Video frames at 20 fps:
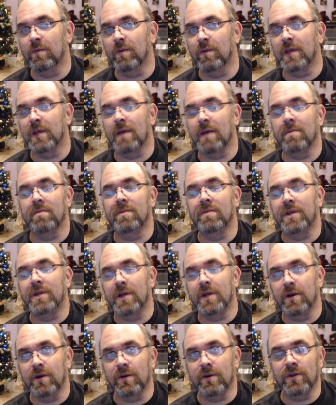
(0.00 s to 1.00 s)
and what type of
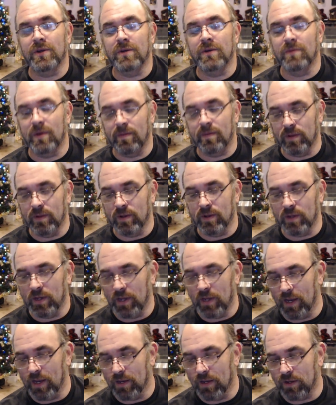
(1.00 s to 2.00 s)
materials you might be looking
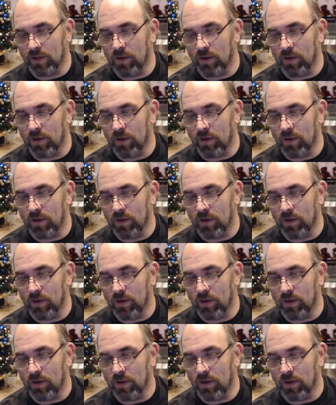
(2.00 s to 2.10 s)
at.